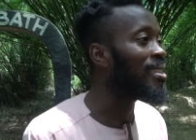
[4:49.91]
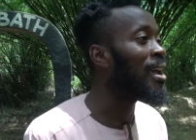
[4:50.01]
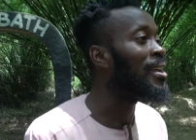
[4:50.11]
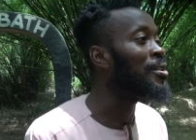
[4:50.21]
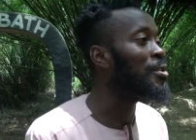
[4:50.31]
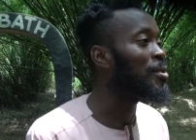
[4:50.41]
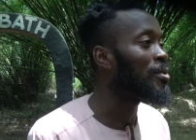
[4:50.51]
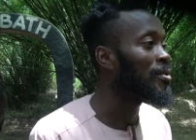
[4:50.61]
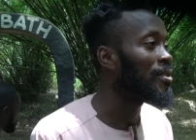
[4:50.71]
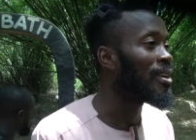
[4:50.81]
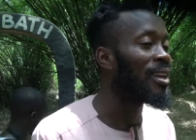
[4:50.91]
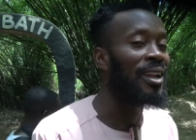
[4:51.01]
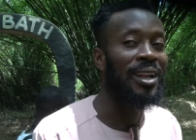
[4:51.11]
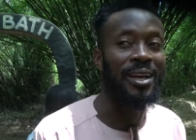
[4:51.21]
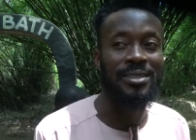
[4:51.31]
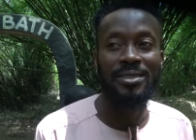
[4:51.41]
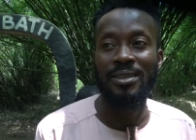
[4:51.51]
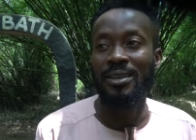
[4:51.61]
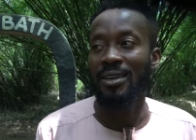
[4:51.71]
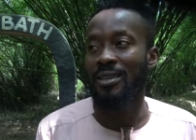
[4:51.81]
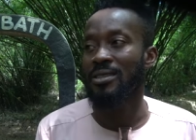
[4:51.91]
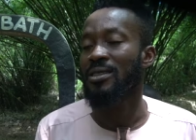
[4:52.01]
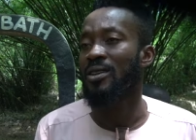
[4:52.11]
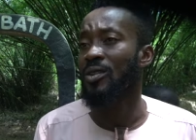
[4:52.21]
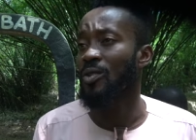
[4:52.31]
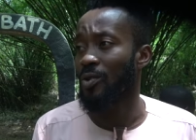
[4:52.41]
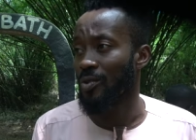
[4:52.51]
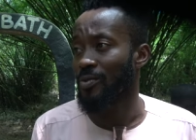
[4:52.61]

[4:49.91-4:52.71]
telling you, let it go.